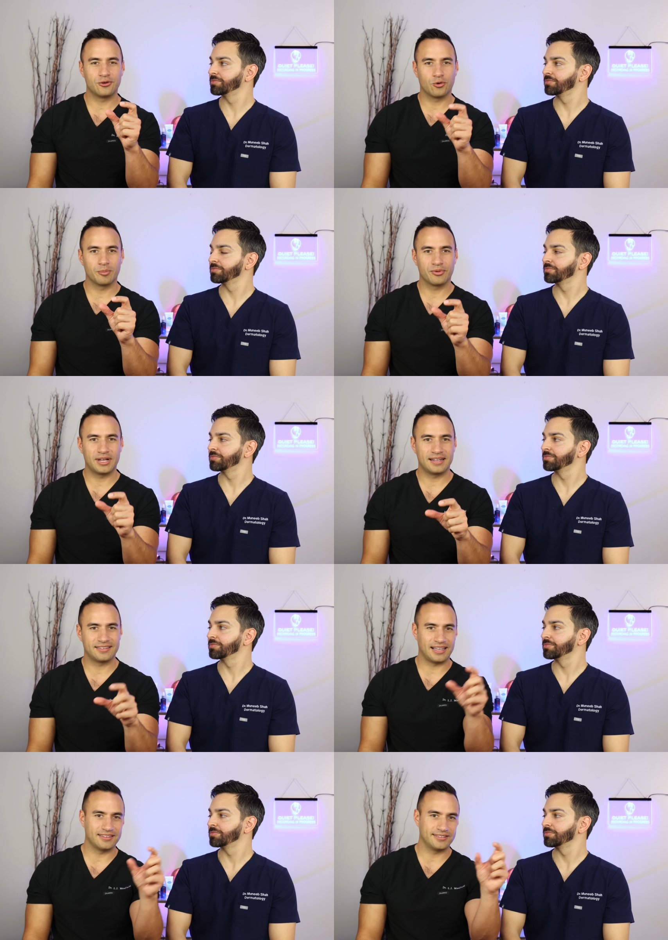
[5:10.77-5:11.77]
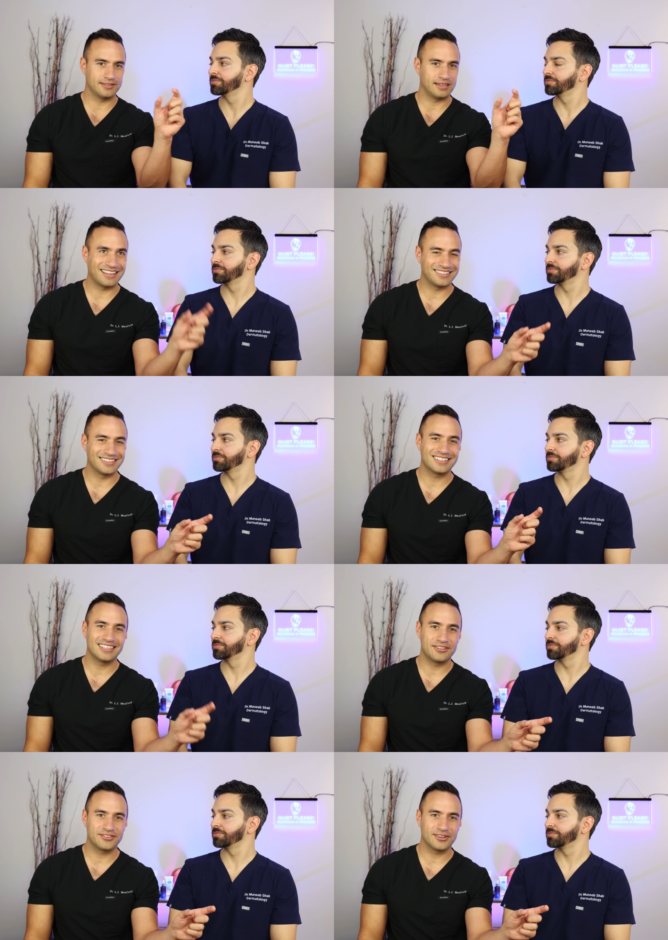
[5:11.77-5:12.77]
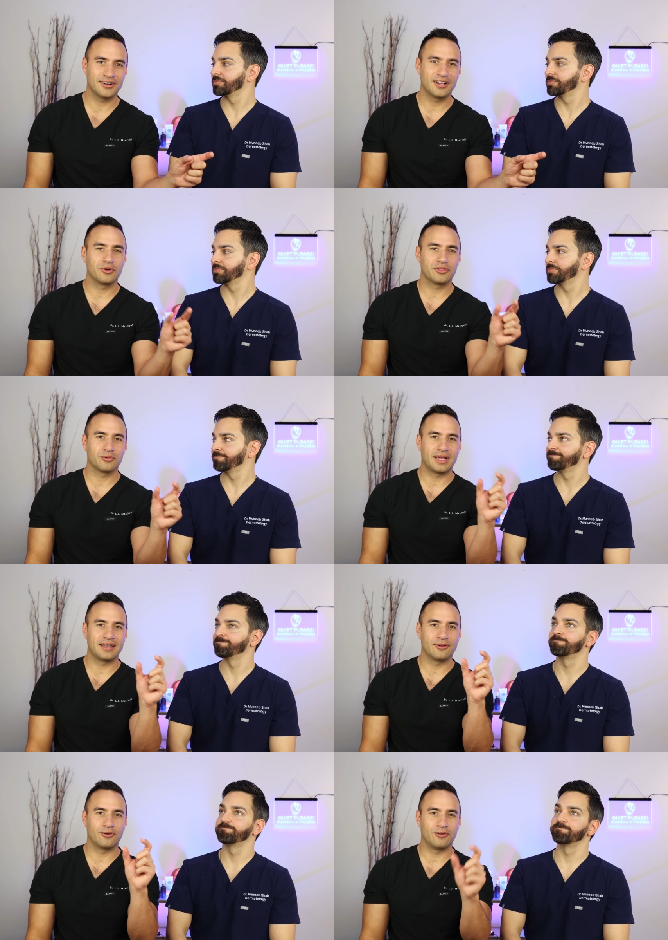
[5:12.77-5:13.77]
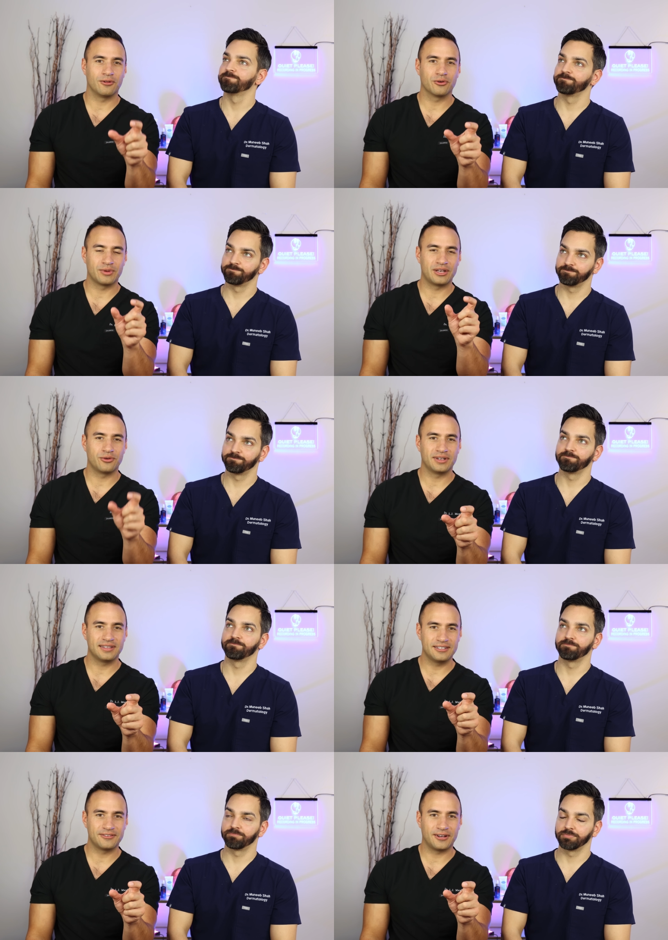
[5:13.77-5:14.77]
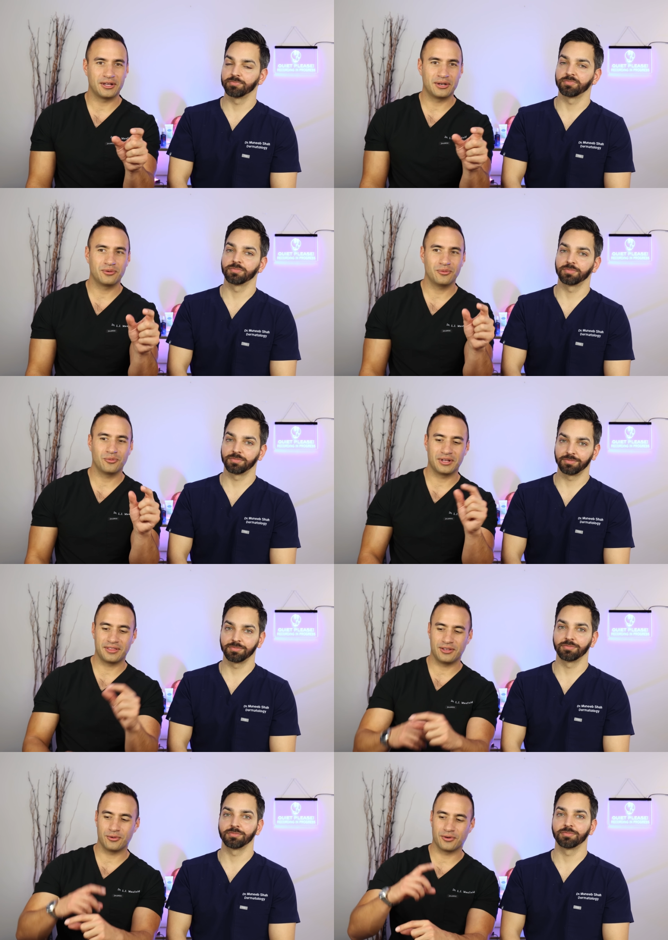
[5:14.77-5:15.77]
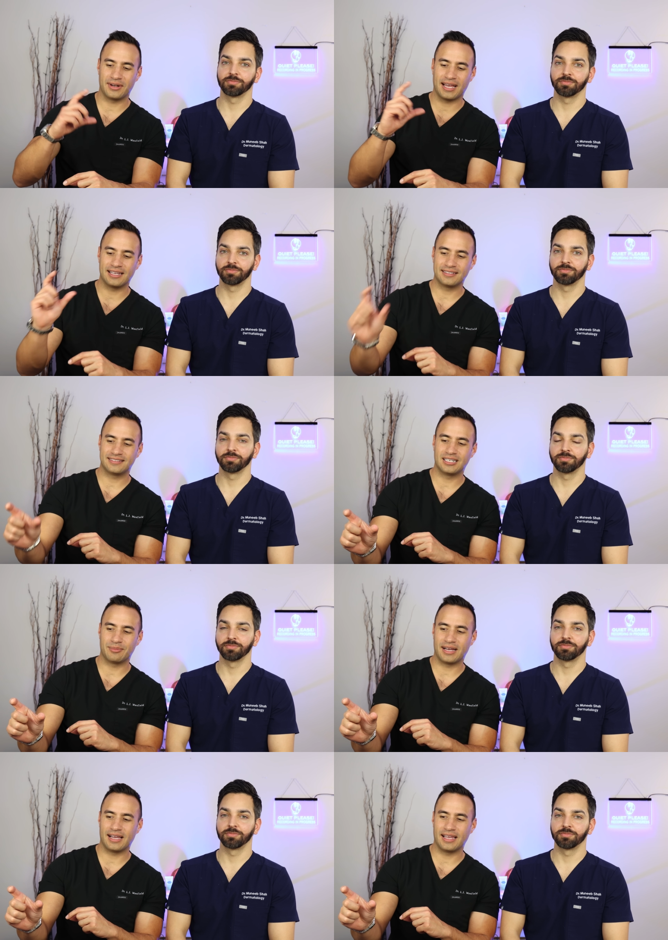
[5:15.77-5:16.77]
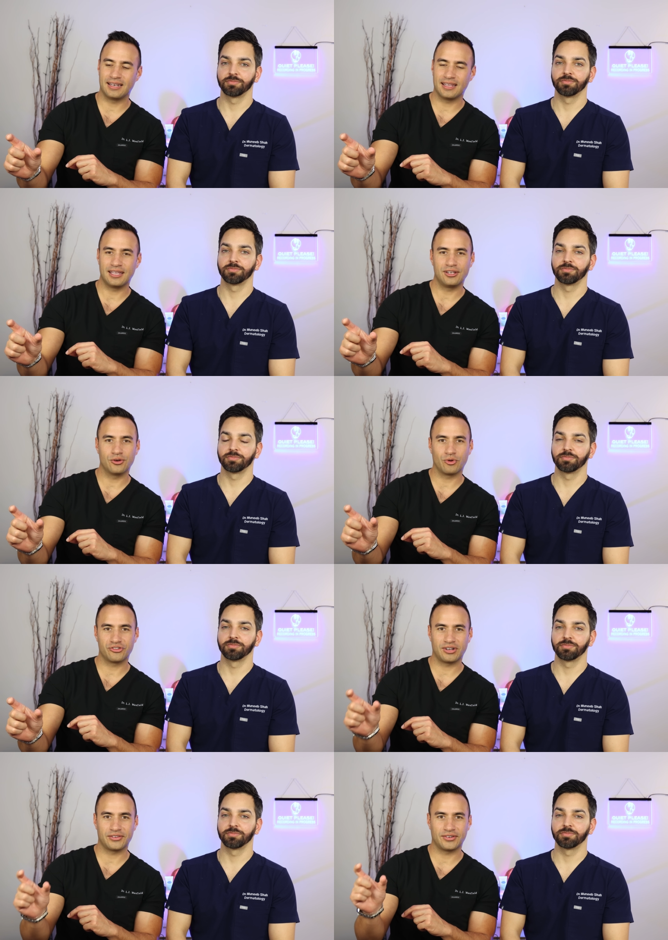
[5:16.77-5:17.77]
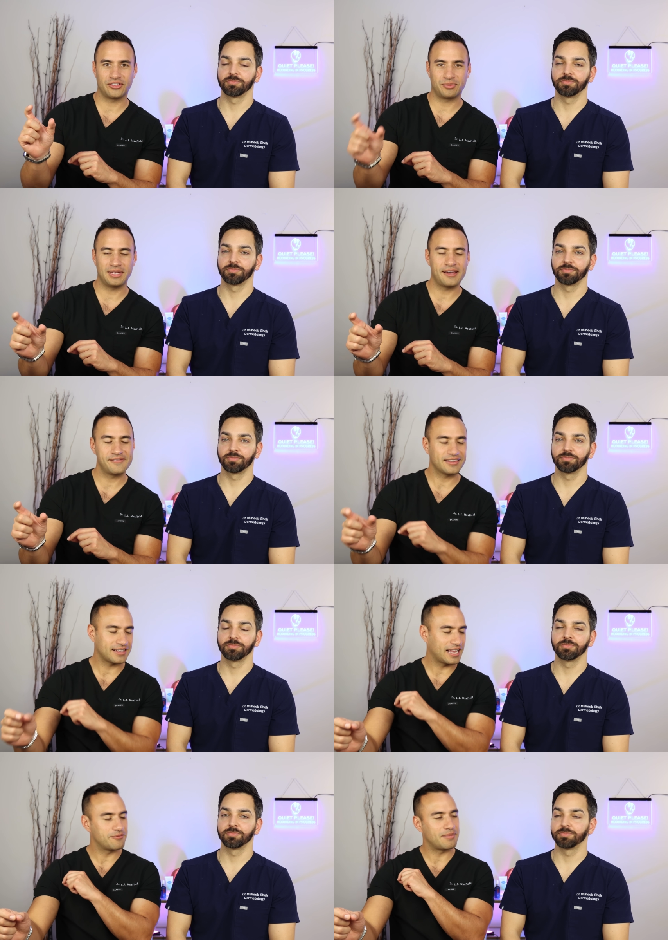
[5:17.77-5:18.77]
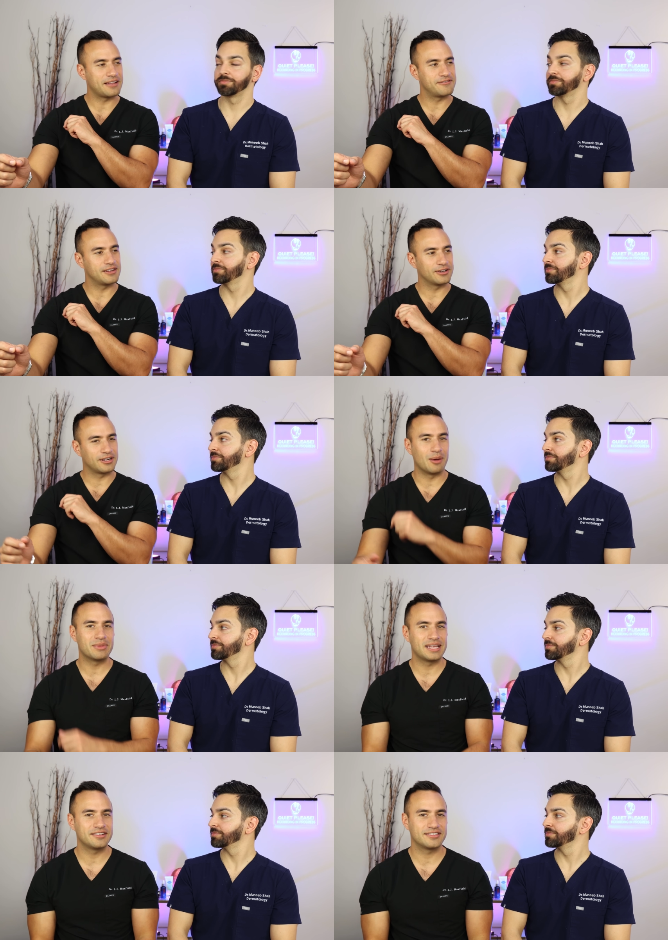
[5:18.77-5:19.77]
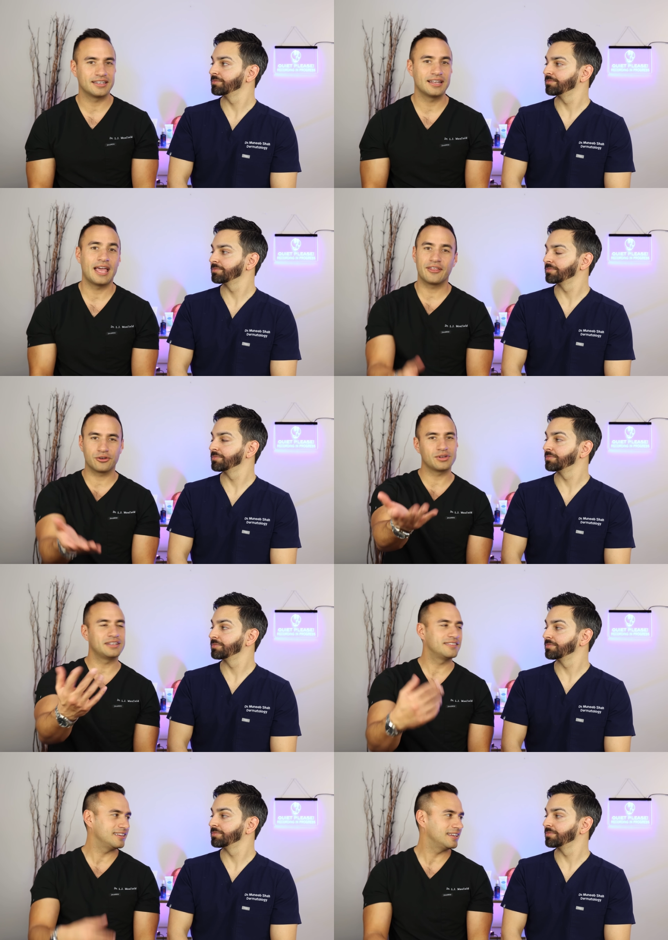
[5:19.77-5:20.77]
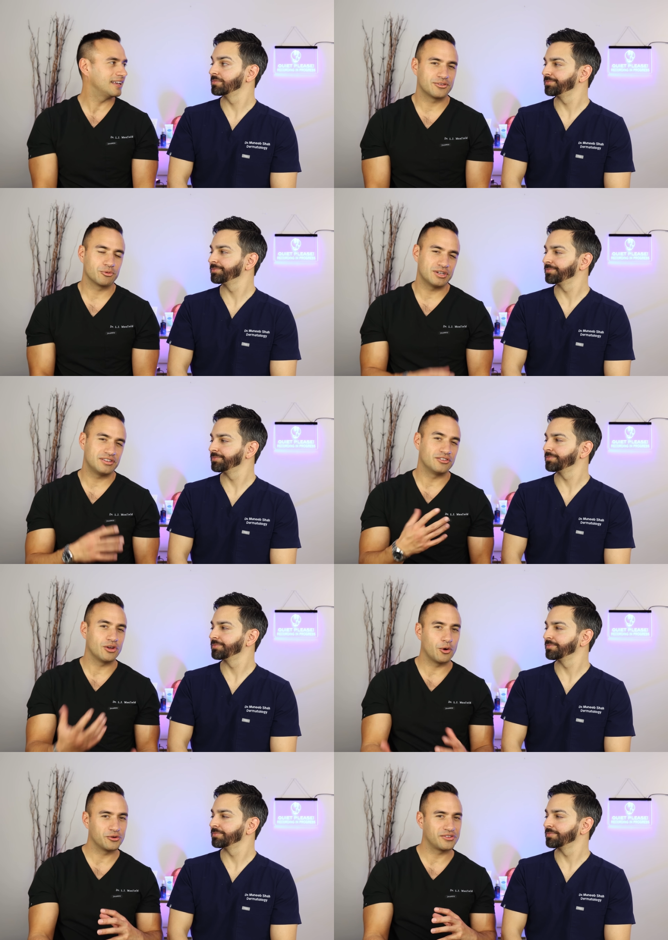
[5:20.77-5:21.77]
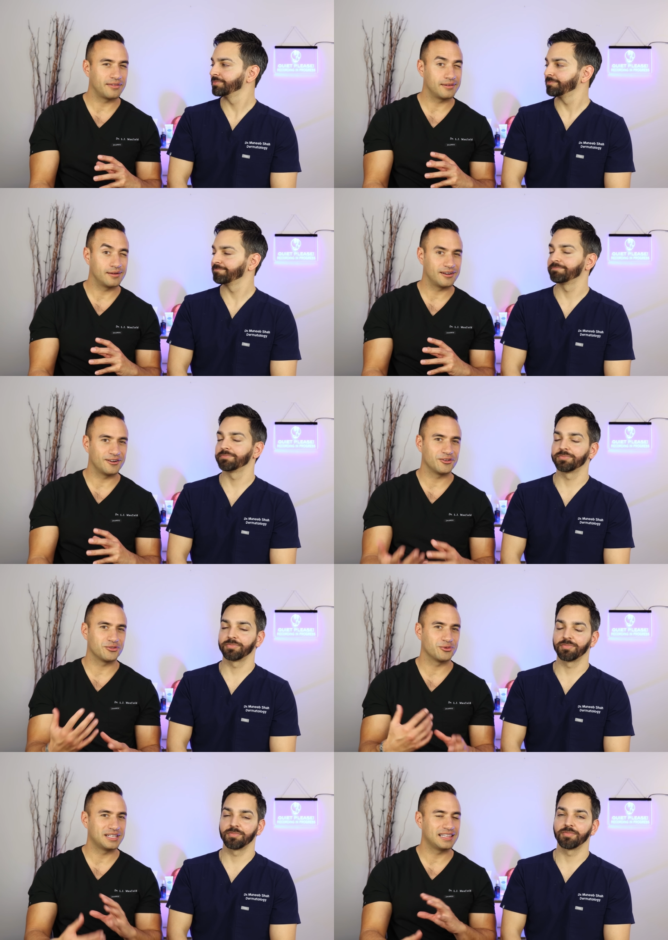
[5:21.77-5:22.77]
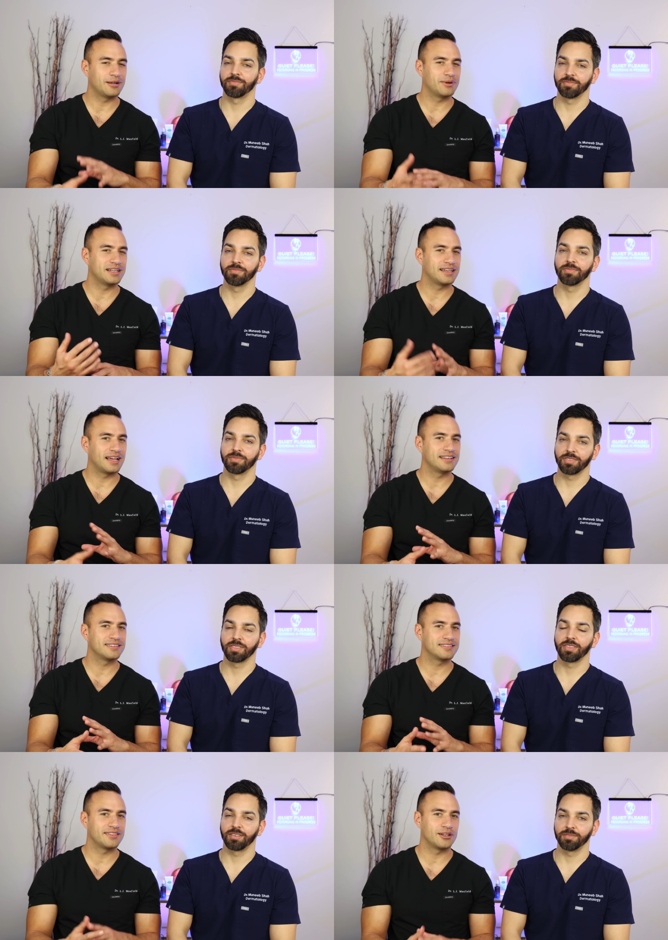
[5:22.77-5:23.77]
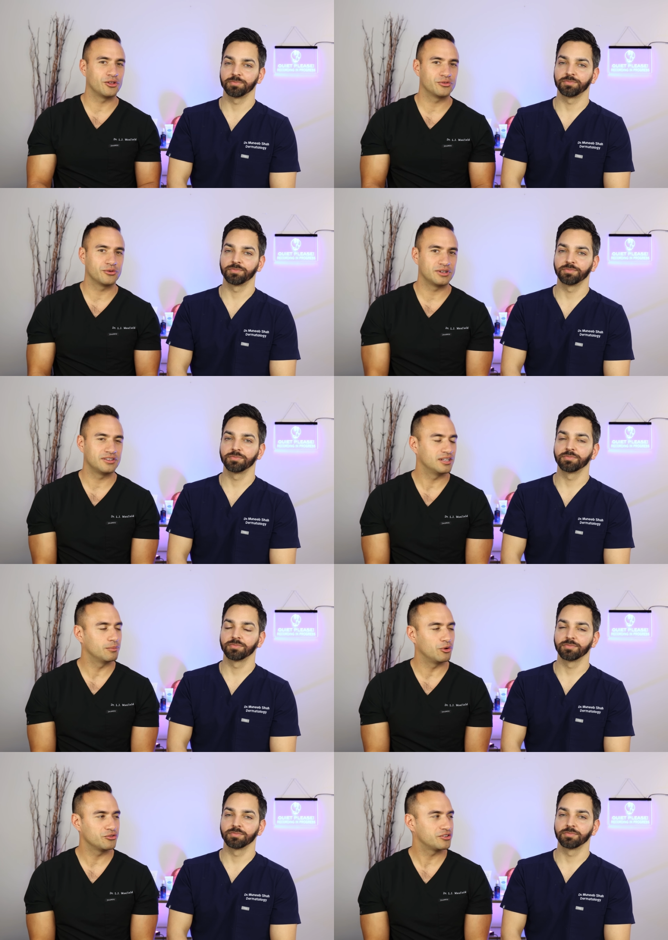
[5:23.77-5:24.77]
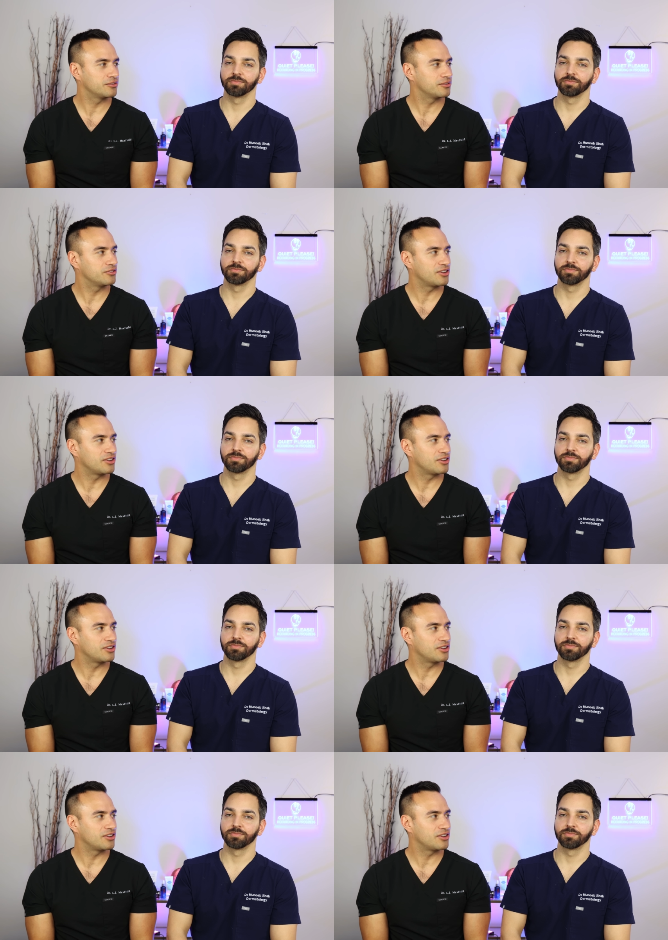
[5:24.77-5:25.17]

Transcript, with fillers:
Speaker 1: incorporating a salicylic acid cleanser with a retinol or retinoid leave-on with your niacinamide in your moisturizer SPF. That's kind of my favorite combination. And then green tea, some green tea toners out there that are also really lightweight and nice. And then also green tea emulsion